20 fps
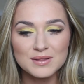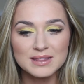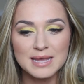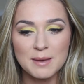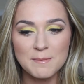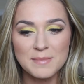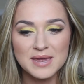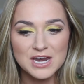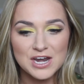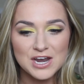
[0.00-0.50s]

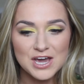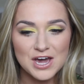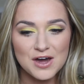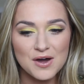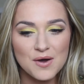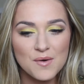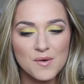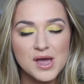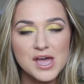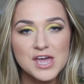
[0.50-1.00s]
Let me
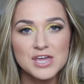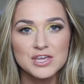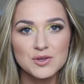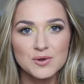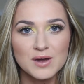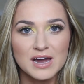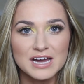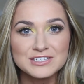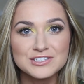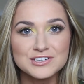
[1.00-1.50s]
know
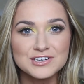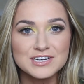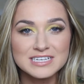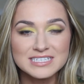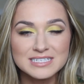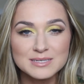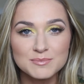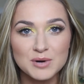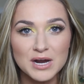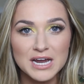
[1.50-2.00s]
you guys are
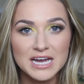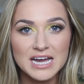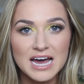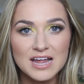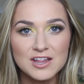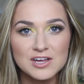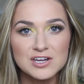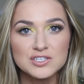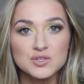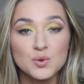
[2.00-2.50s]
into bright
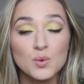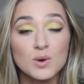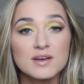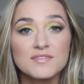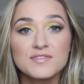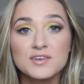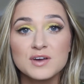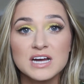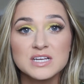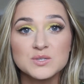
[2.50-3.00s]
colors, or
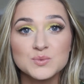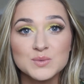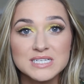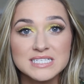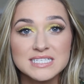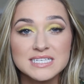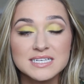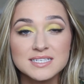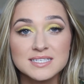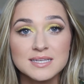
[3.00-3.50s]
if you guys want
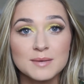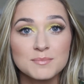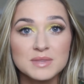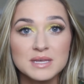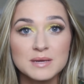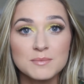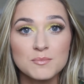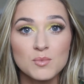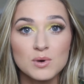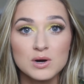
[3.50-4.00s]
to see something
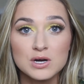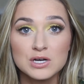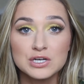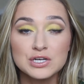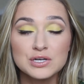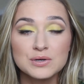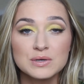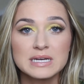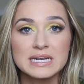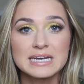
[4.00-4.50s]
more
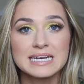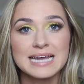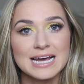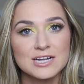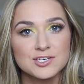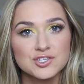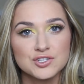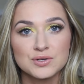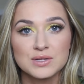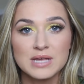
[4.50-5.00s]
nude and
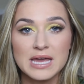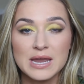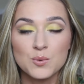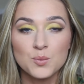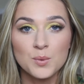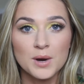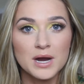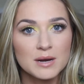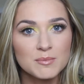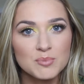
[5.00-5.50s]
natural and
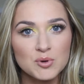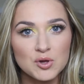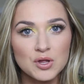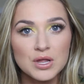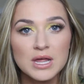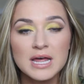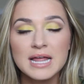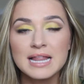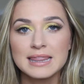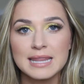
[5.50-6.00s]
wearable,